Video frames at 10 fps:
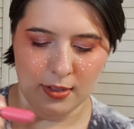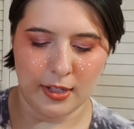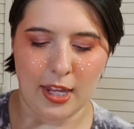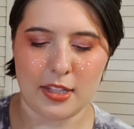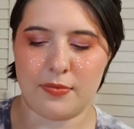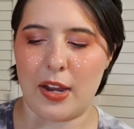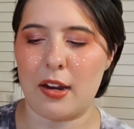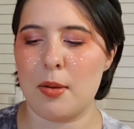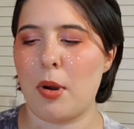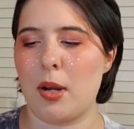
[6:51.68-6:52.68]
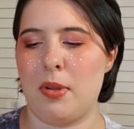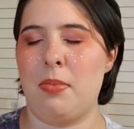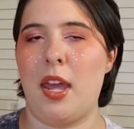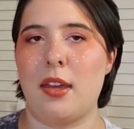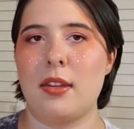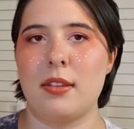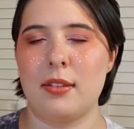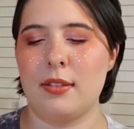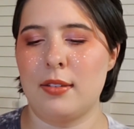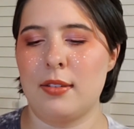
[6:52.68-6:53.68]
It's very Barbie pink.
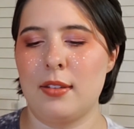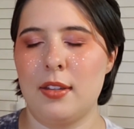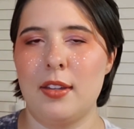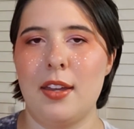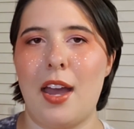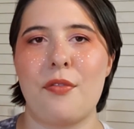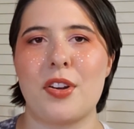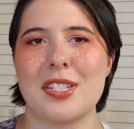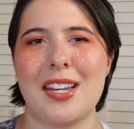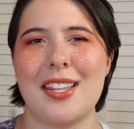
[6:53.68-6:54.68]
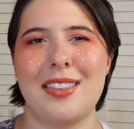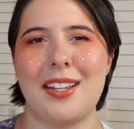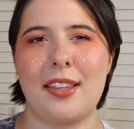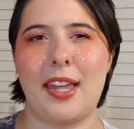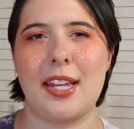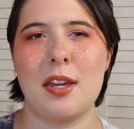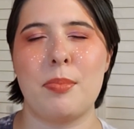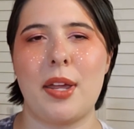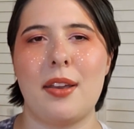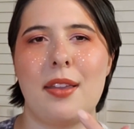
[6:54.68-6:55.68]
At first I didn't think I'd like it,
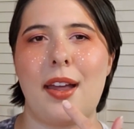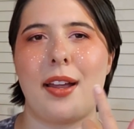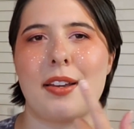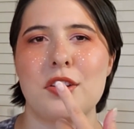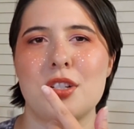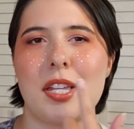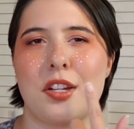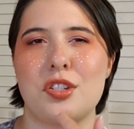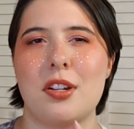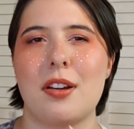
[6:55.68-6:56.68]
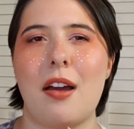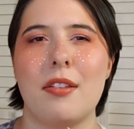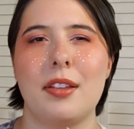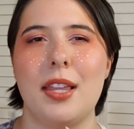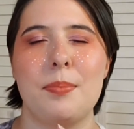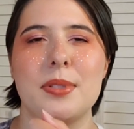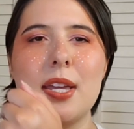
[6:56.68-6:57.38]
but I kind of just like sheared out on the lips,